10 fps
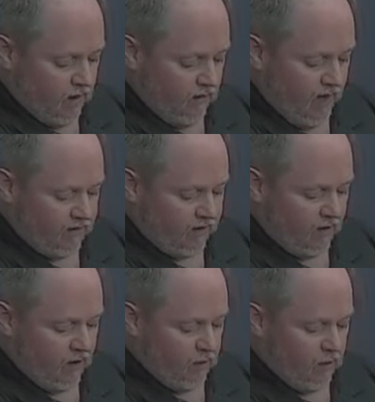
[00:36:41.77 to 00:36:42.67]
In that
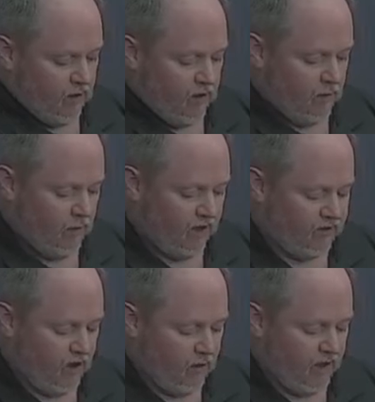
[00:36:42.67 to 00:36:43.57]
time, my
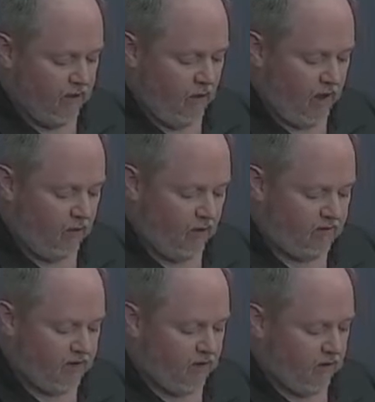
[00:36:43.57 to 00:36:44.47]
job had light
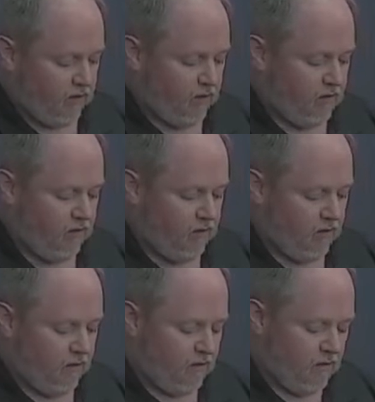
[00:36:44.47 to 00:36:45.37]
lifting
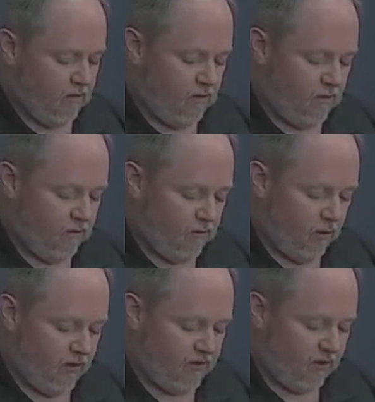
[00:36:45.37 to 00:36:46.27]

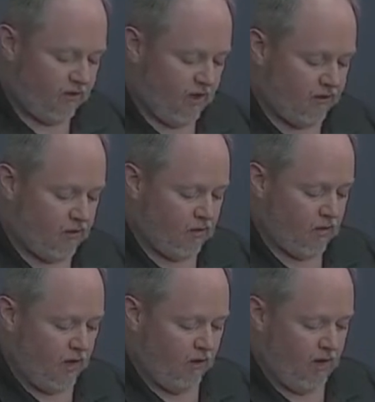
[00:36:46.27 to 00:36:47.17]
for the
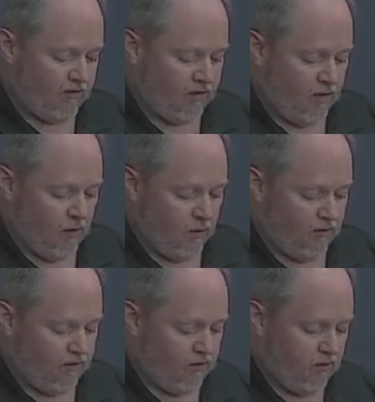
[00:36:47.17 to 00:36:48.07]
successor, I left
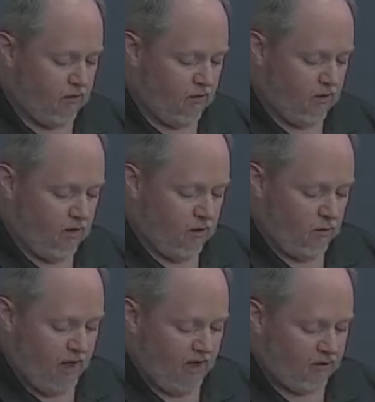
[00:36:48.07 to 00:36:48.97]
notes,
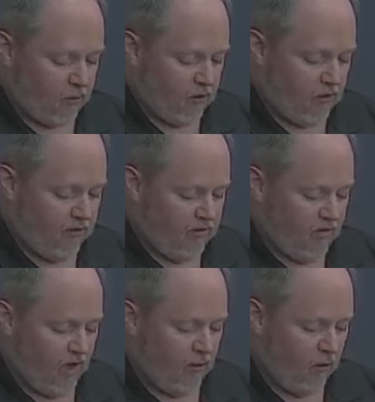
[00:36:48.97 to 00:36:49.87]

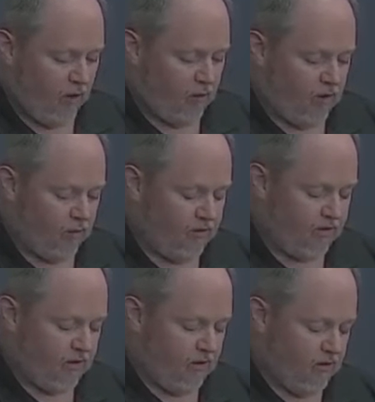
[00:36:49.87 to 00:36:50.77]
passwords on one
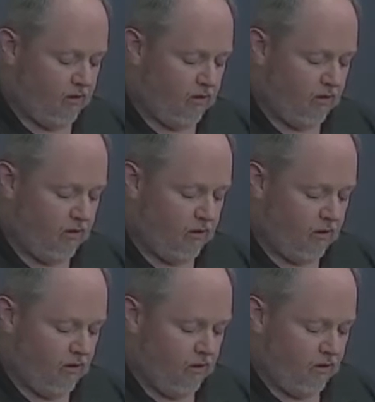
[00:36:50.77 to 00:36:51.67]
post it.
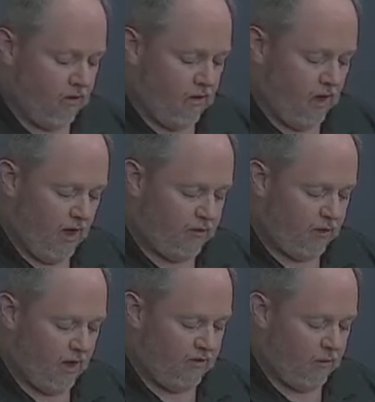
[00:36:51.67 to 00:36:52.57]
I
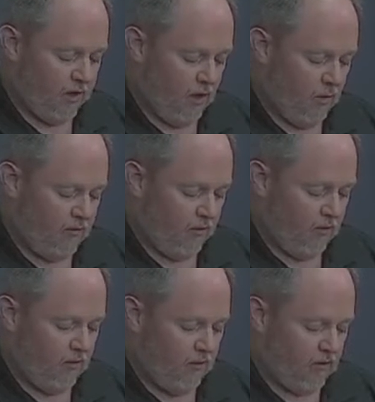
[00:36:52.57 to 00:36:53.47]
tried to be
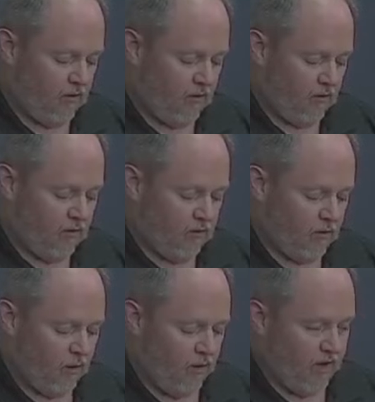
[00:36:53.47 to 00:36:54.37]
helpful,
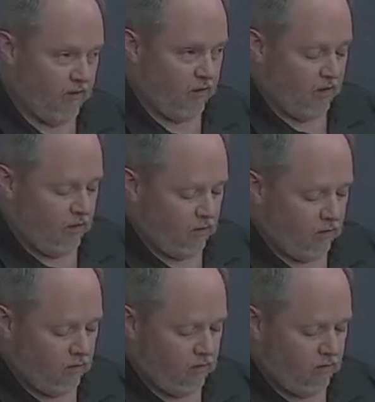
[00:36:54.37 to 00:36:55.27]
but we never know.